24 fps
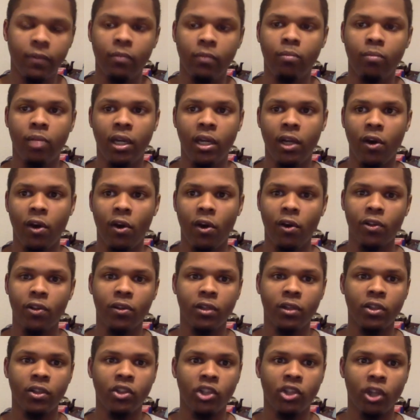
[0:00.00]
But it also
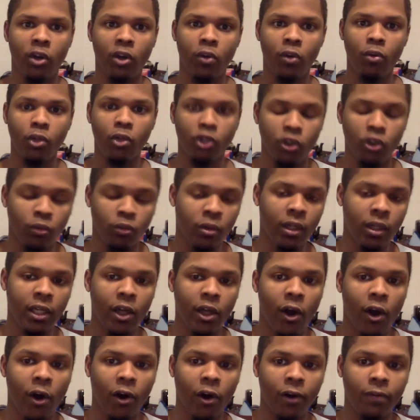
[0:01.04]
can show what you really
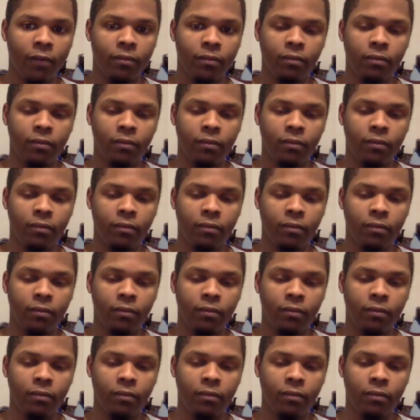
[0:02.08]
are.